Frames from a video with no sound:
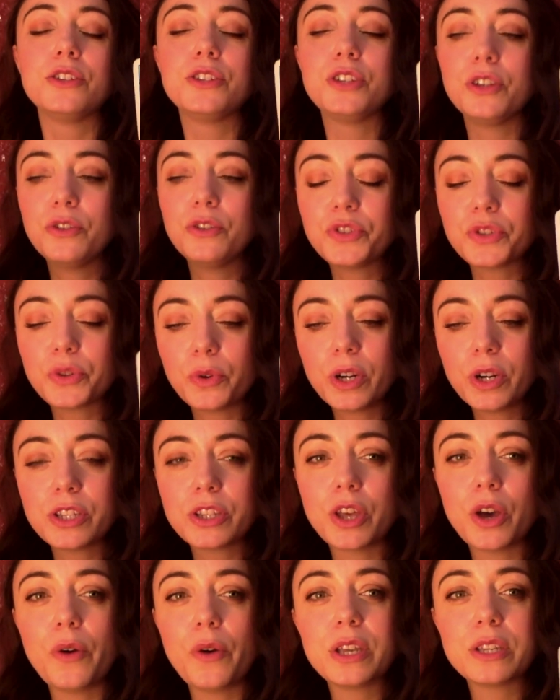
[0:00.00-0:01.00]
Two of
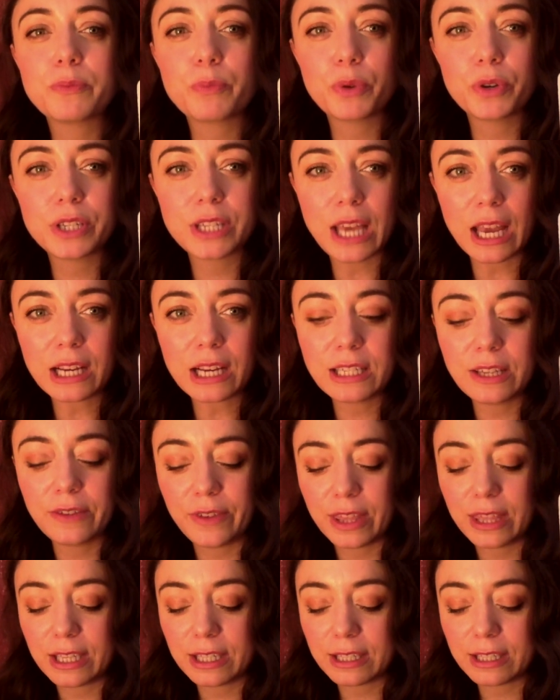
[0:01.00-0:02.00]
Swords, though, is
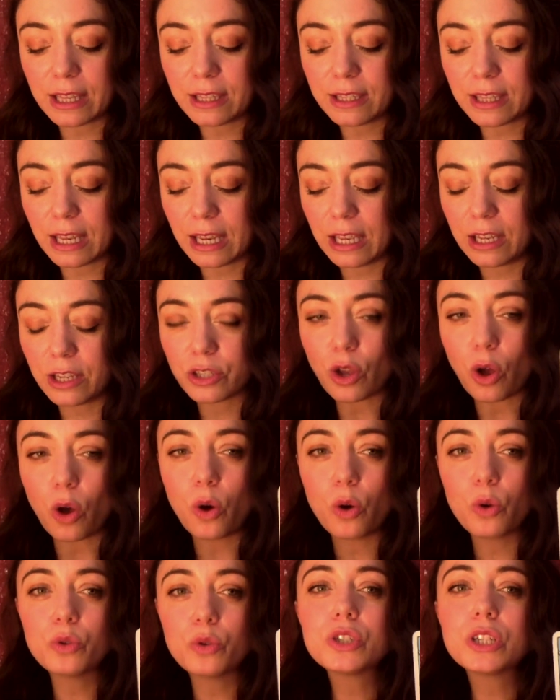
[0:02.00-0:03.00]
protective in the sense that it is
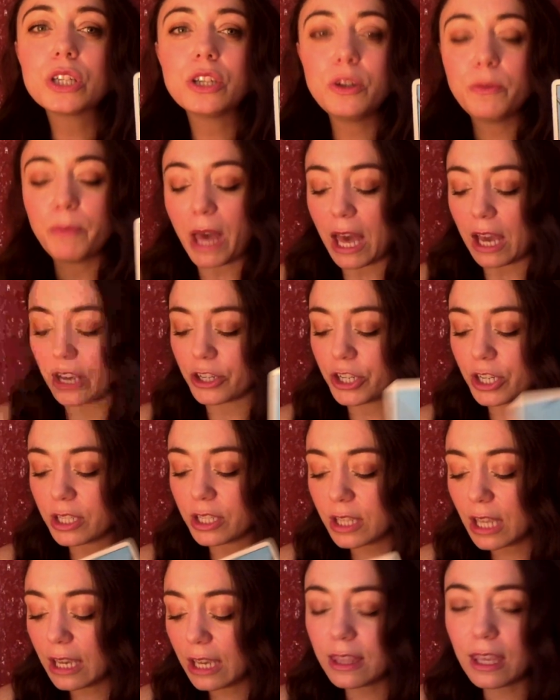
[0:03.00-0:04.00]
holding you back,
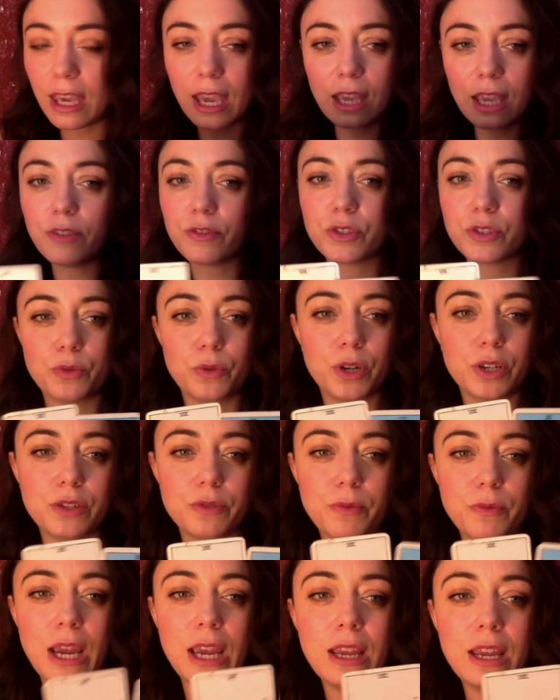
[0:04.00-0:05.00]
just like the Eight of
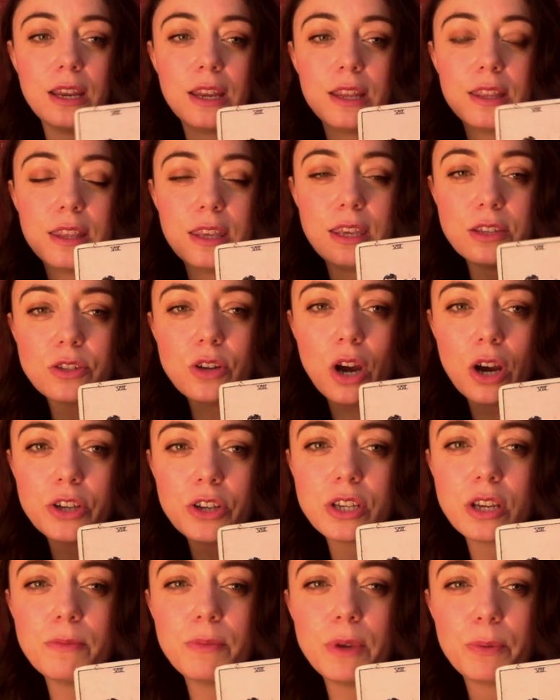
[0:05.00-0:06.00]
Swords, right? These
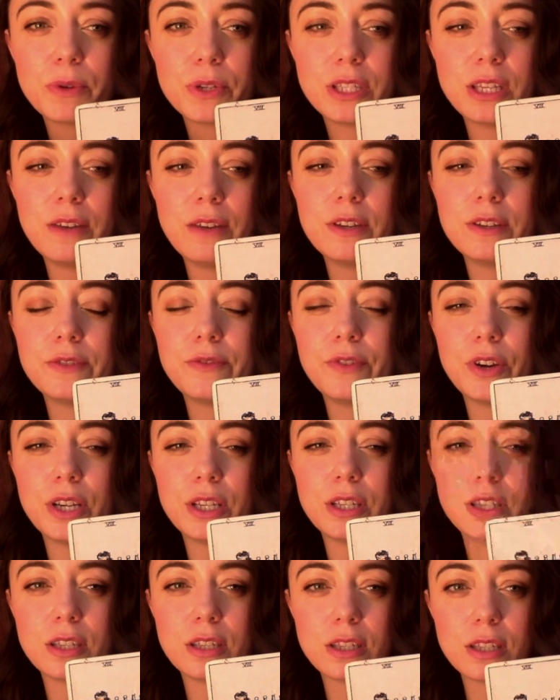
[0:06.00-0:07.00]
cards could be perceived as
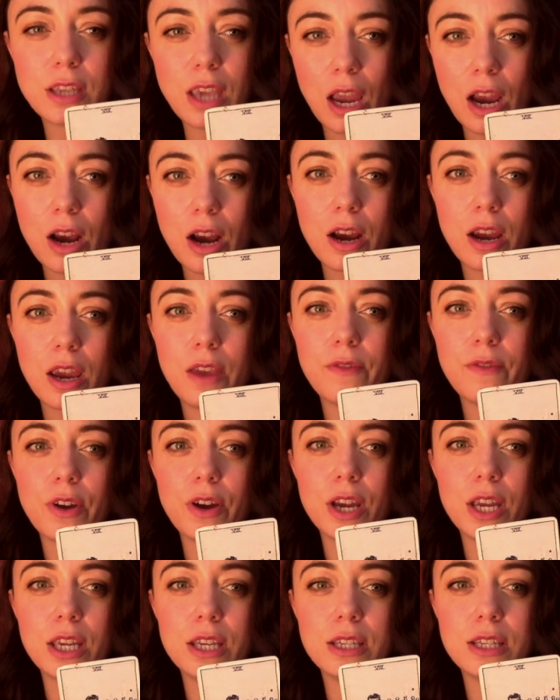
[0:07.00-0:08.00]
very scary,
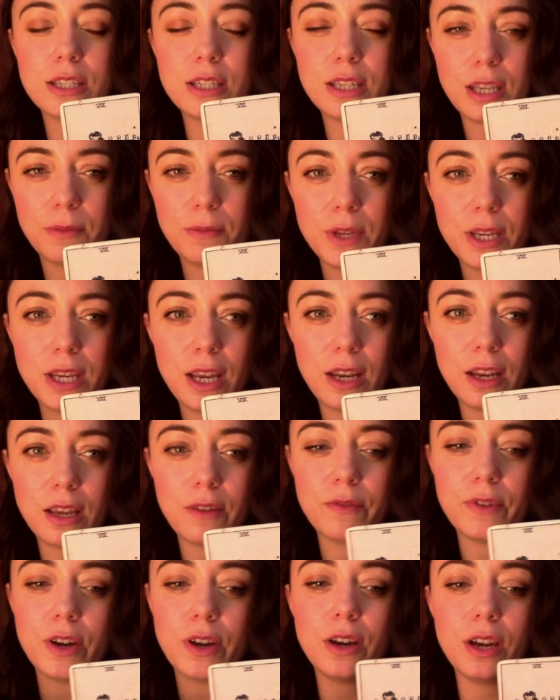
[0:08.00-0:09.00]
very
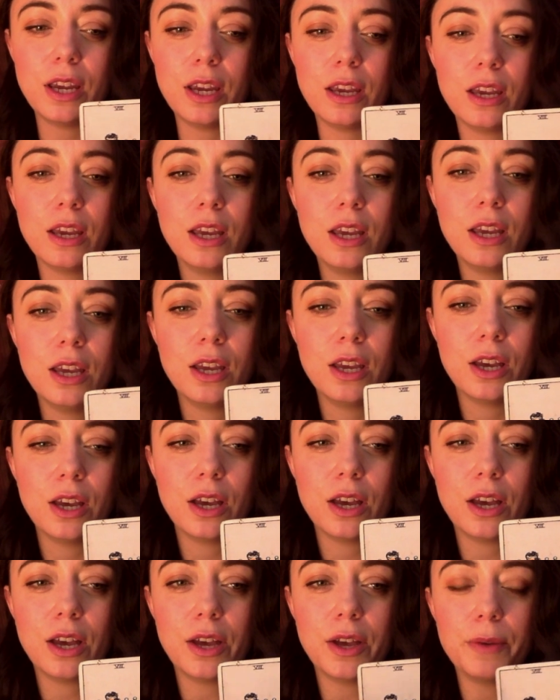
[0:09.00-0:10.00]
intimidating, very
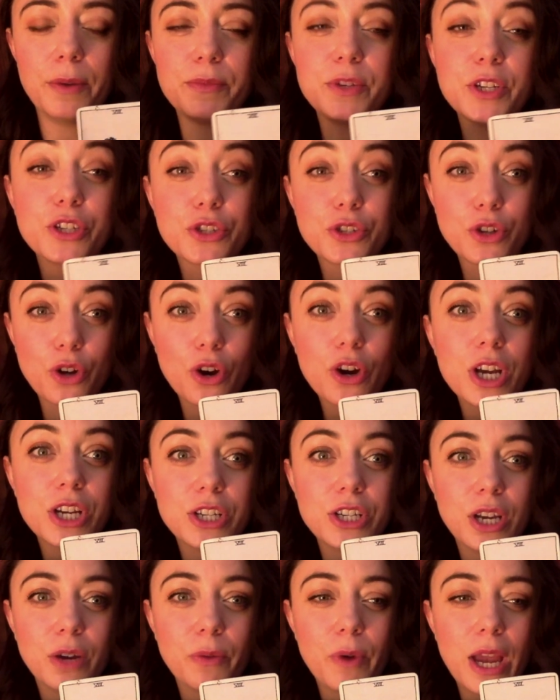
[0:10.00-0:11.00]
um,
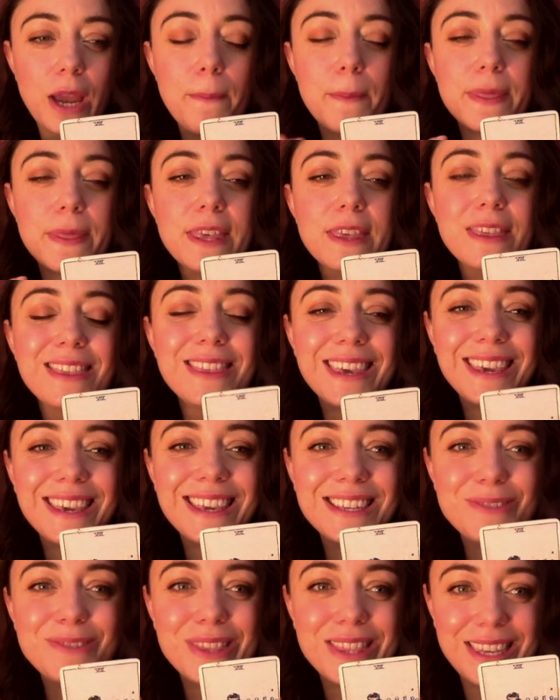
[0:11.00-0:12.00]
discouraging, right? But the thing
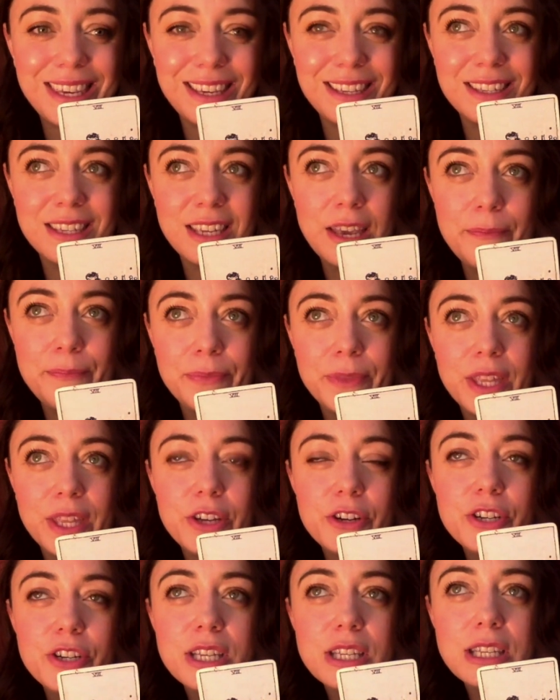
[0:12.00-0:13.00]
is with these,
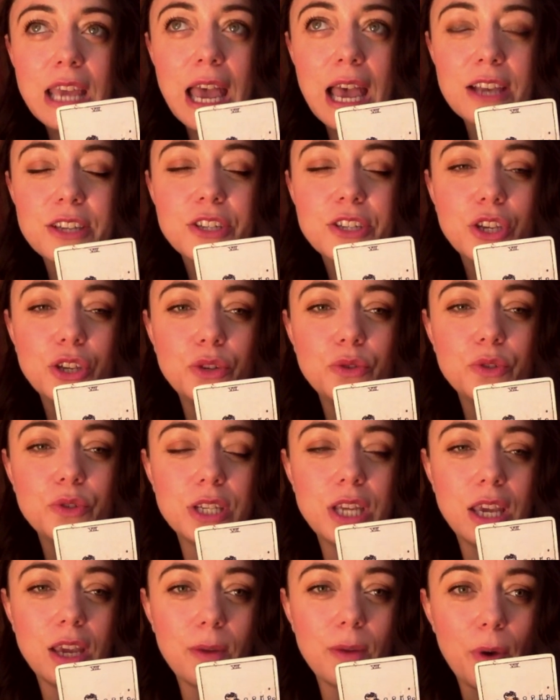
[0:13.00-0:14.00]
they're just asking you to
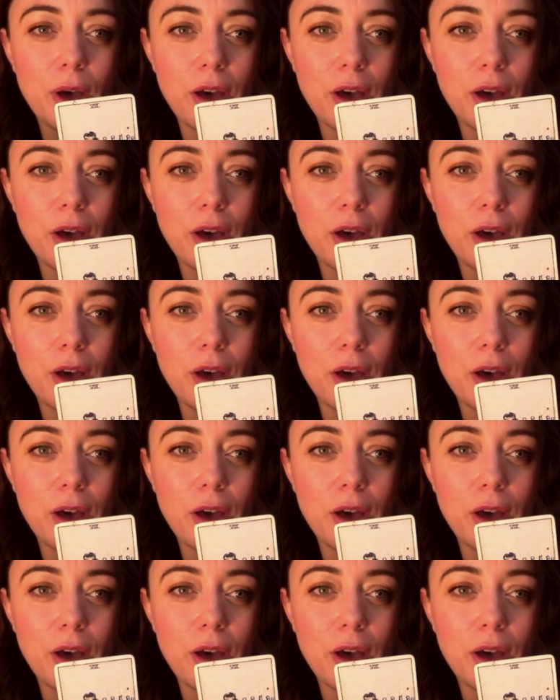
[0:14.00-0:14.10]
take a